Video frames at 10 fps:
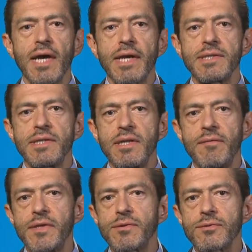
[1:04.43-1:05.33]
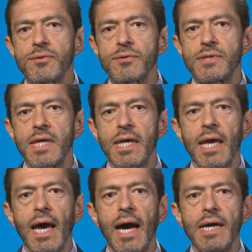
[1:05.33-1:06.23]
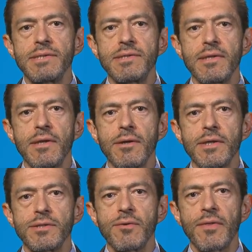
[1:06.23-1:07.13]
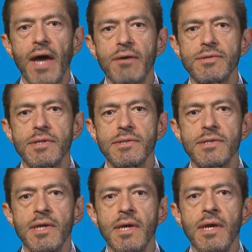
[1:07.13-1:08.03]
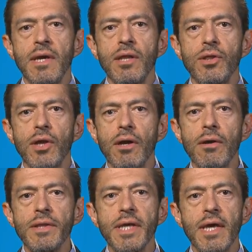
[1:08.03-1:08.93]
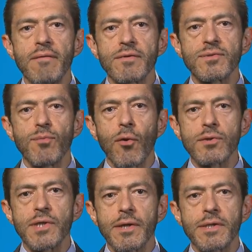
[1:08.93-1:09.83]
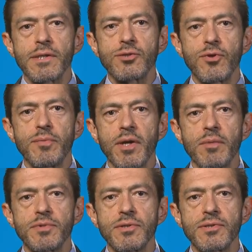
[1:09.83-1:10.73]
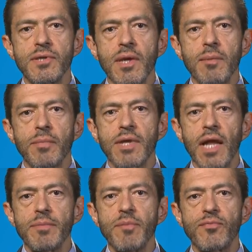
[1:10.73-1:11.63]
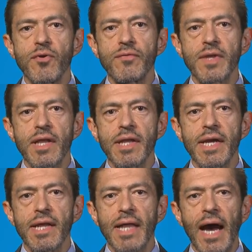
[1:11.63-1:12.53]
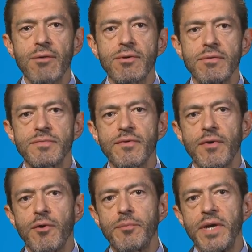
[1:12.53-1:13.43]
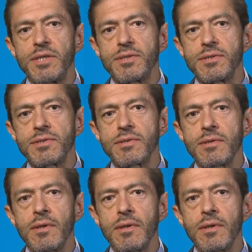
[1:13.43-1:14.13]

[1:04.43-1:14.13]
kinase inhibitors, or TKIs, in the early 2000s not only gave us more targeted treatment options, but helped improve the clinical outcomes for our patients.